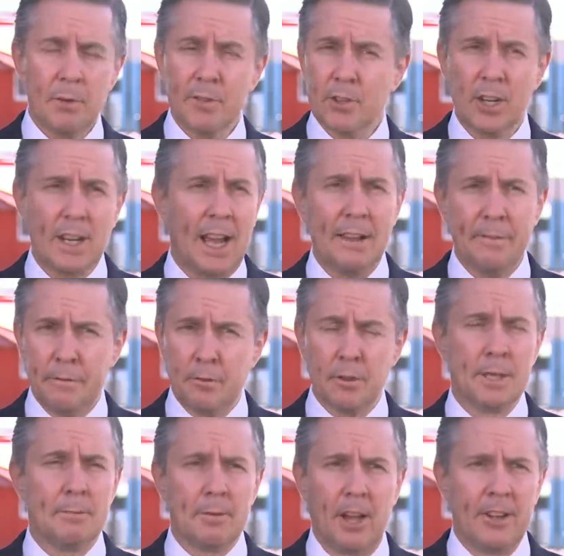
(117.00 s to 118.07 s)
We've got a
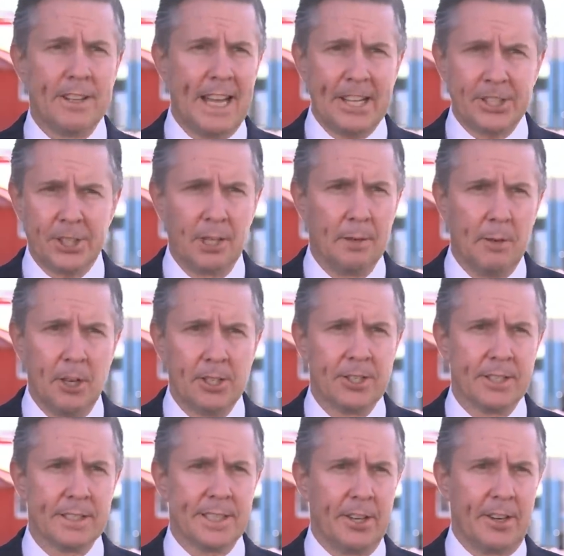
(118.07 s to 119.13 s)
fully blown national
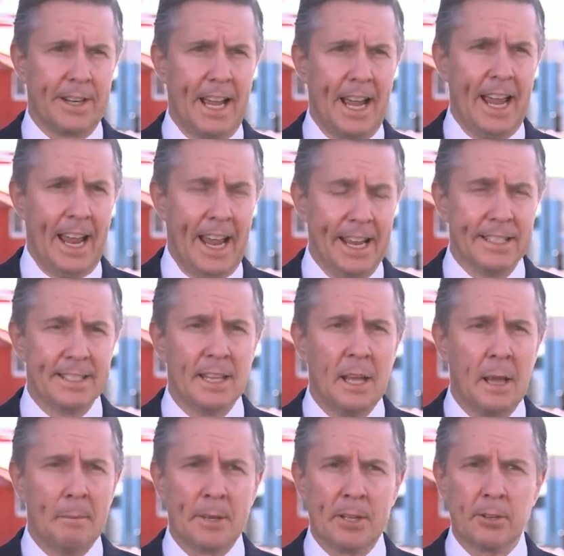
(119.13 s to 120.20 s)
emergency on our hands
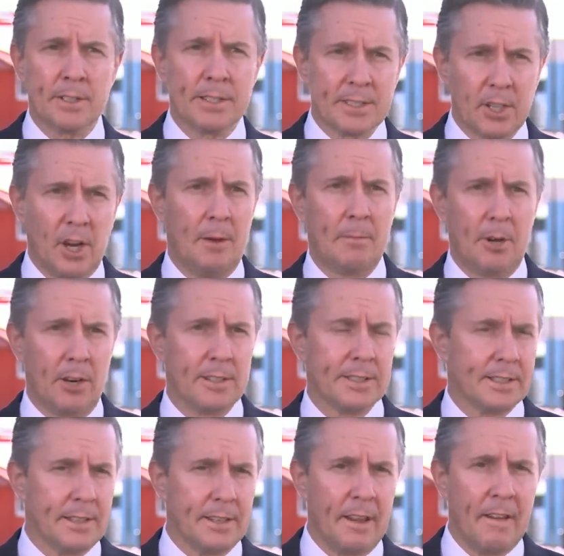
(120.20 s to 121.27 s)
because Scott
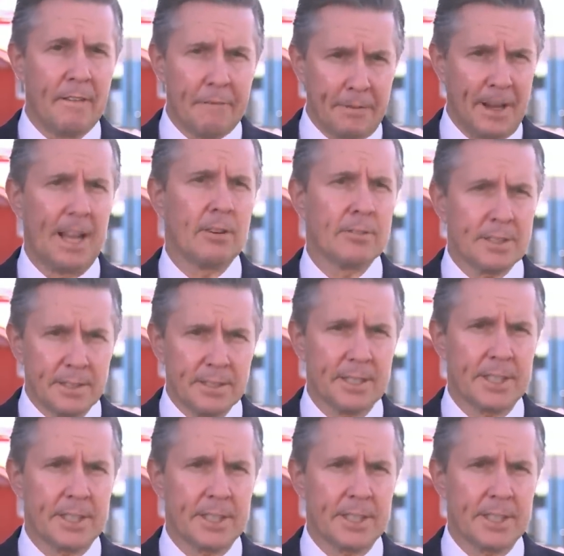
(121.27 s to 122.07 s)
Morrison failed to